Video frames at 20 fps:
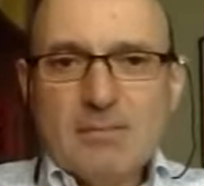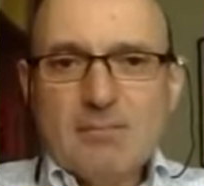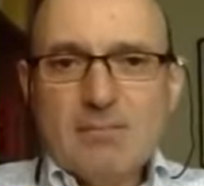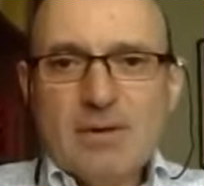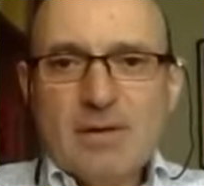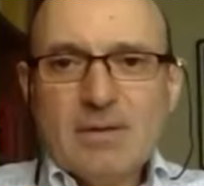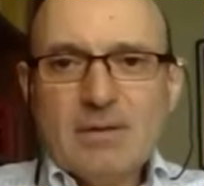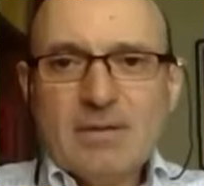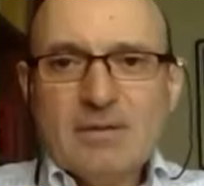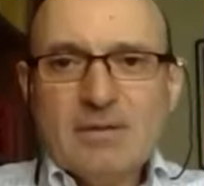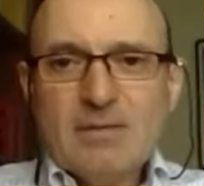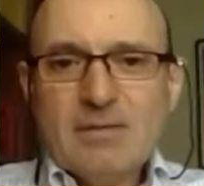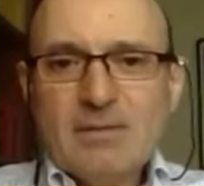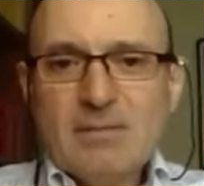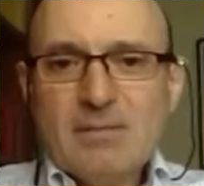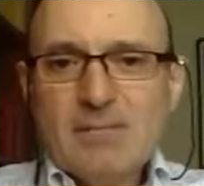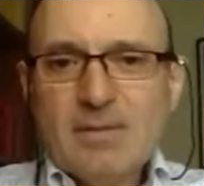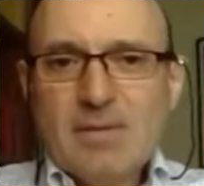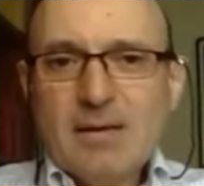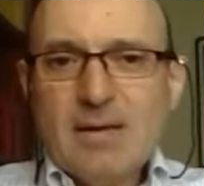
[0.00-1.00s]
But
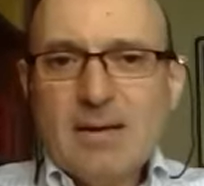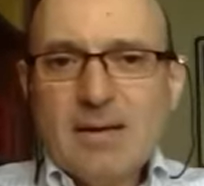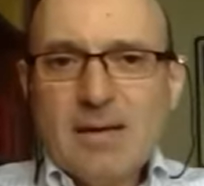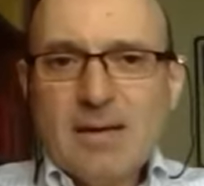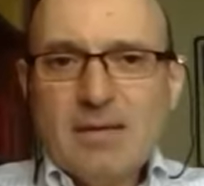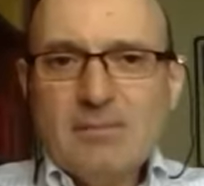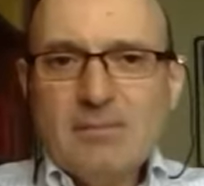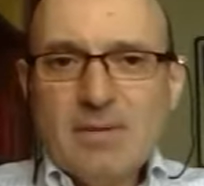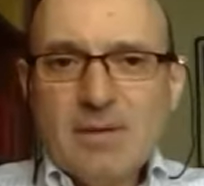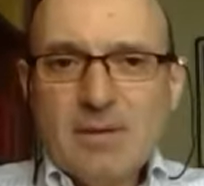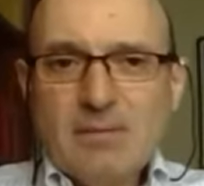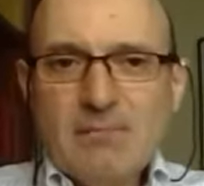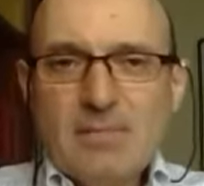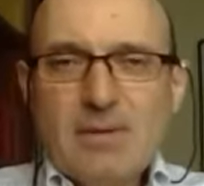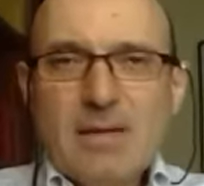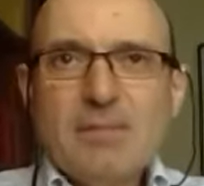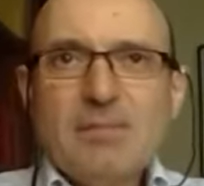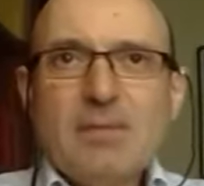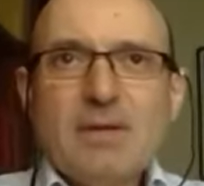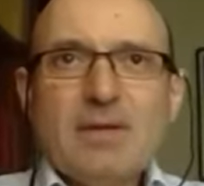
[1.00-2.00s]
let me
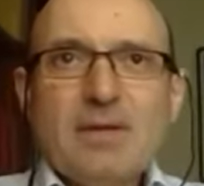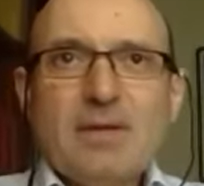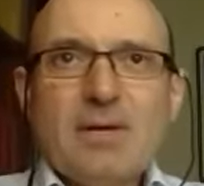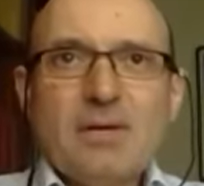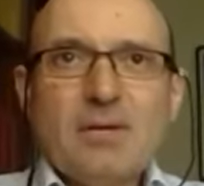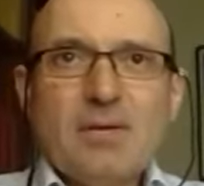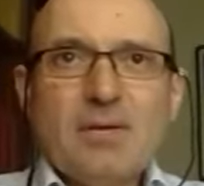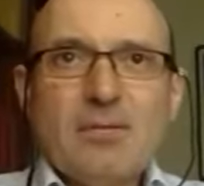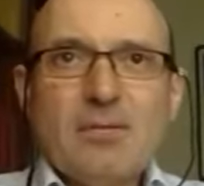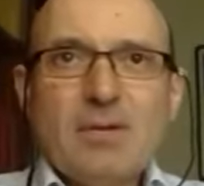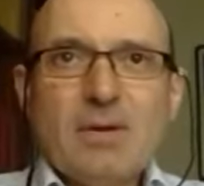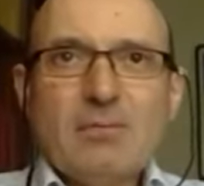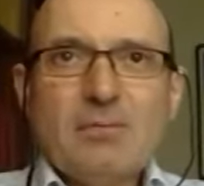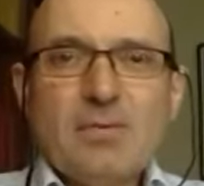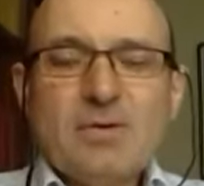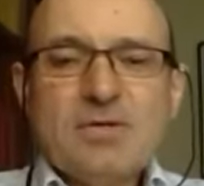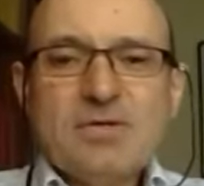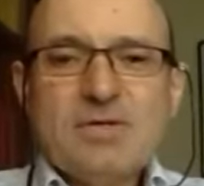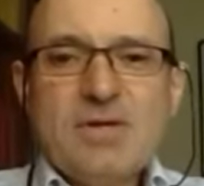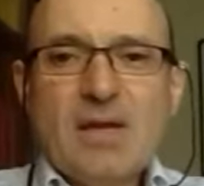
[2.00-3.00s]
let me tell you what we're
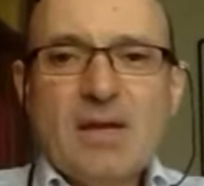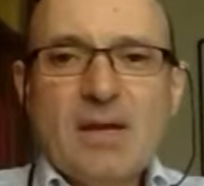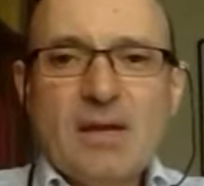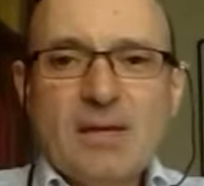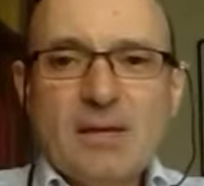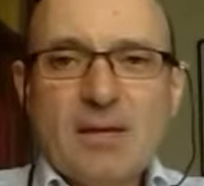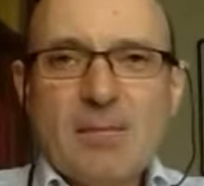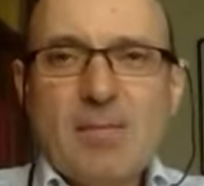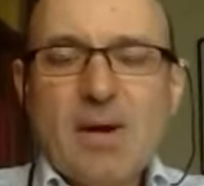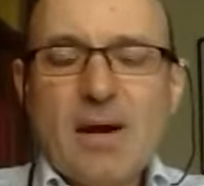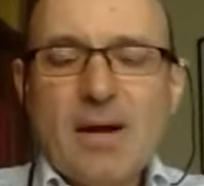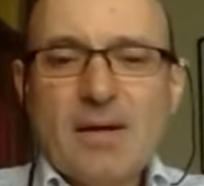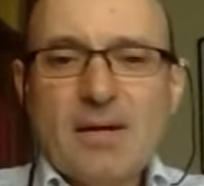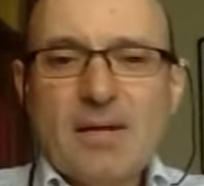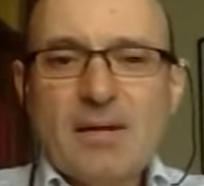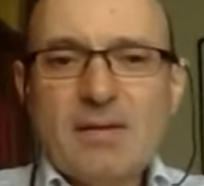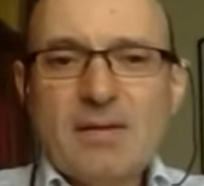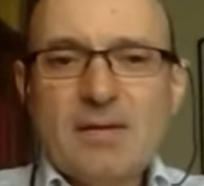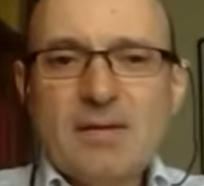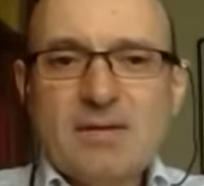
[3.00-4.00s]
seeing in the
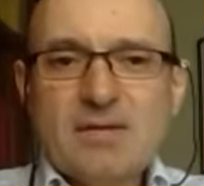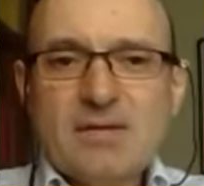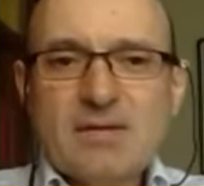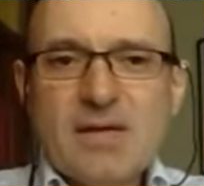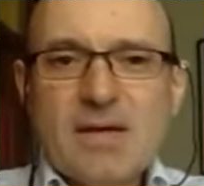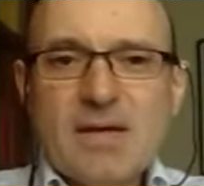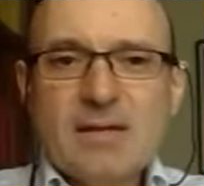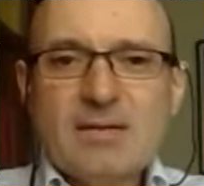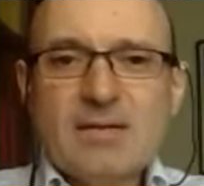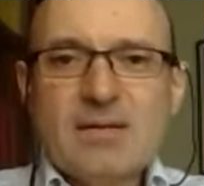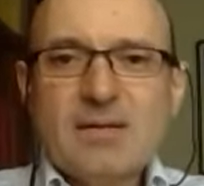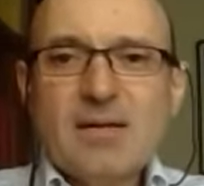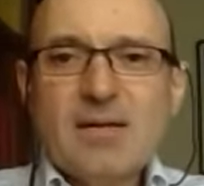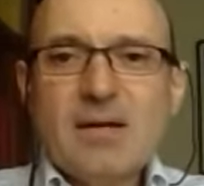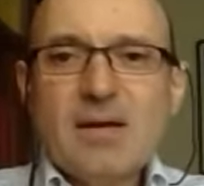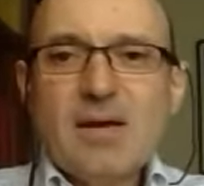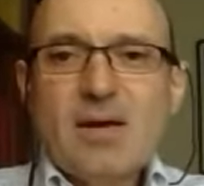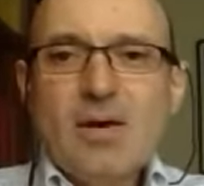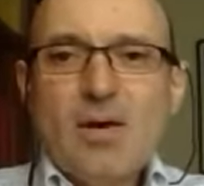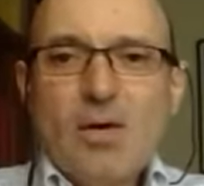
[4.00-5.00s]
market is that
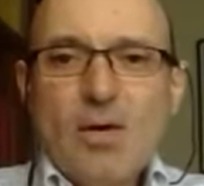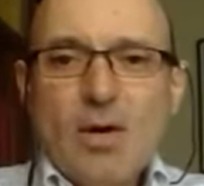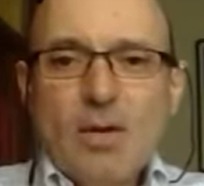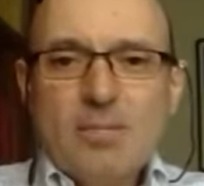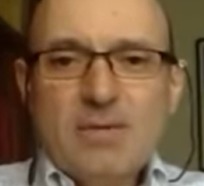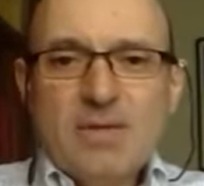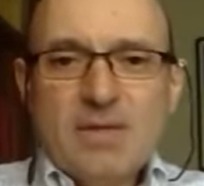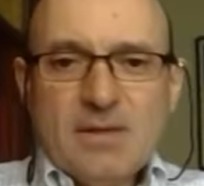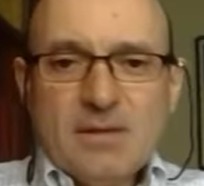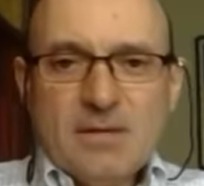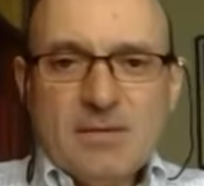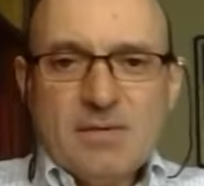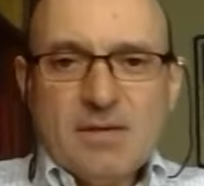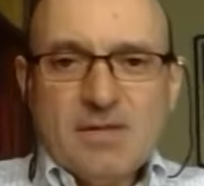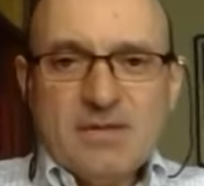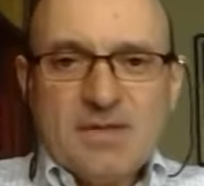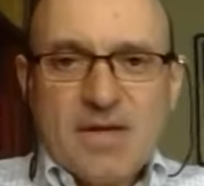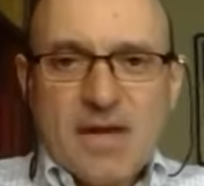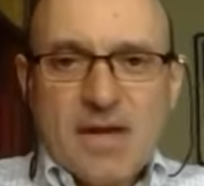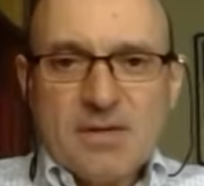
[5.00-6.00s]
opt-in
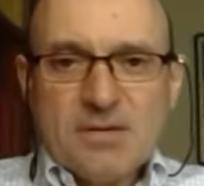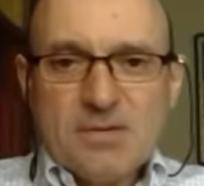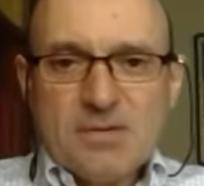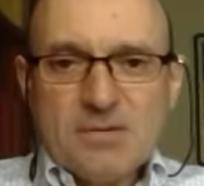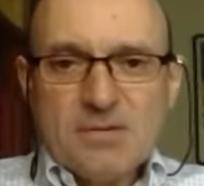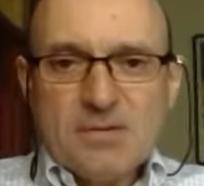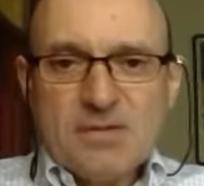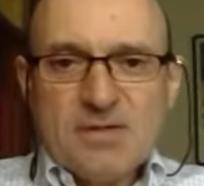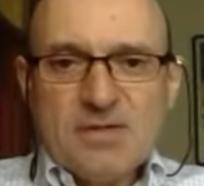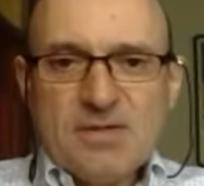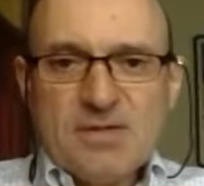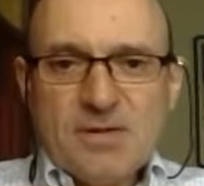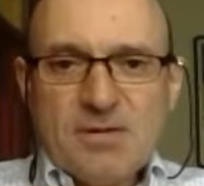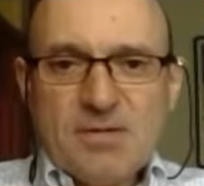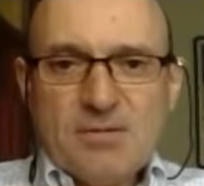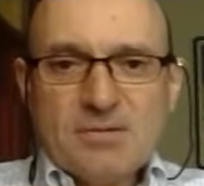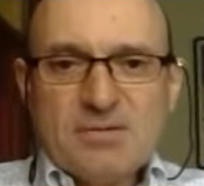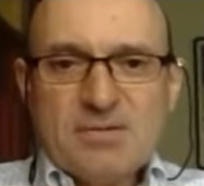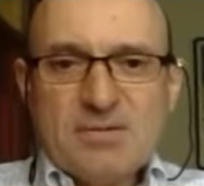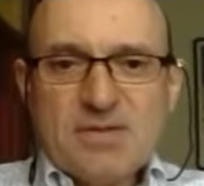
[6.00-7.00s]
transactions. These are
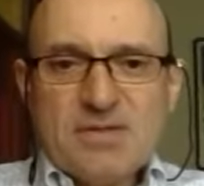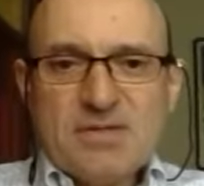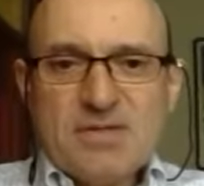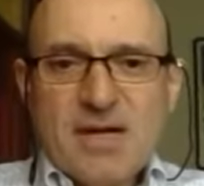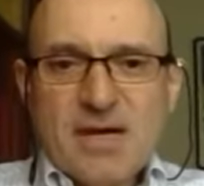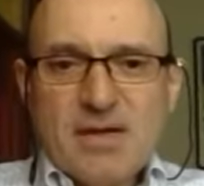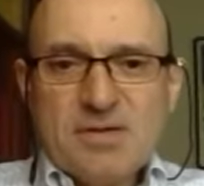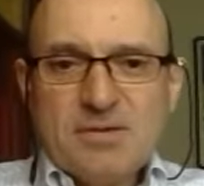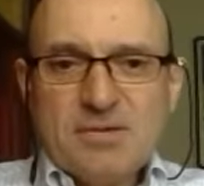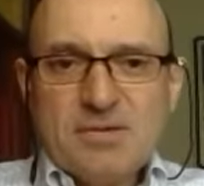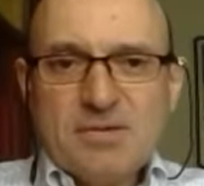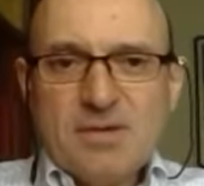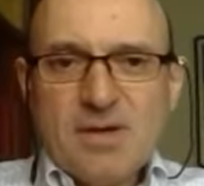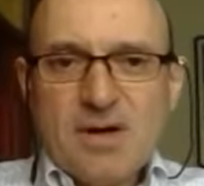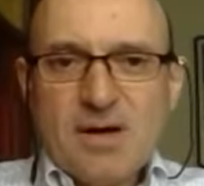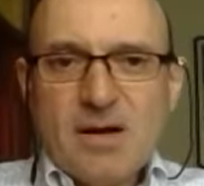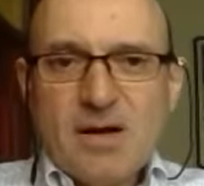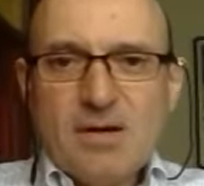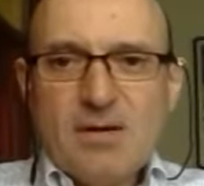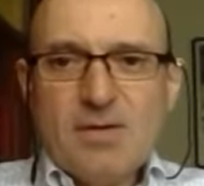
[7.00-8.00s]
those transactions that
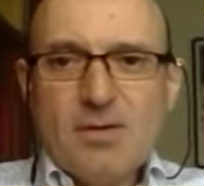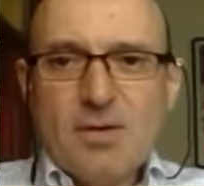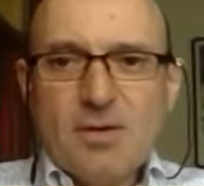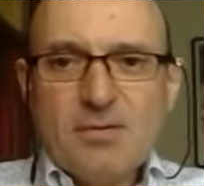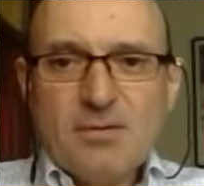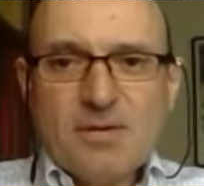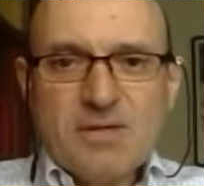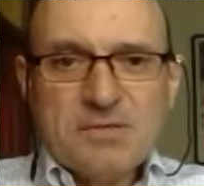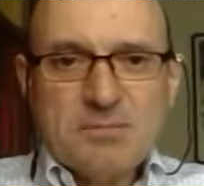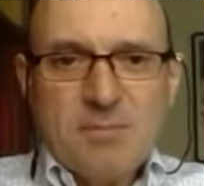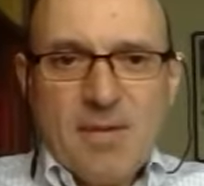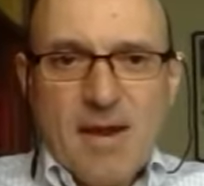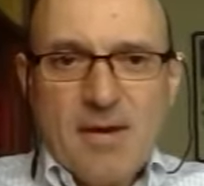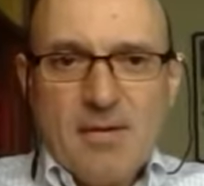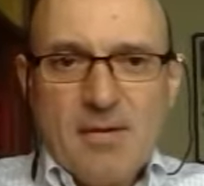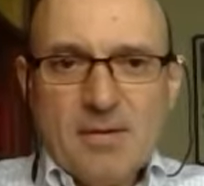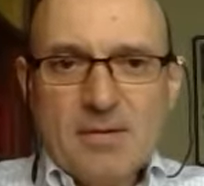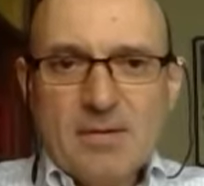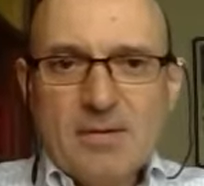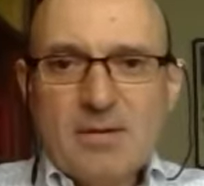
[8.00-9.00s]
are
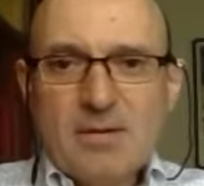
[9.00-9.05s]
non-transparent.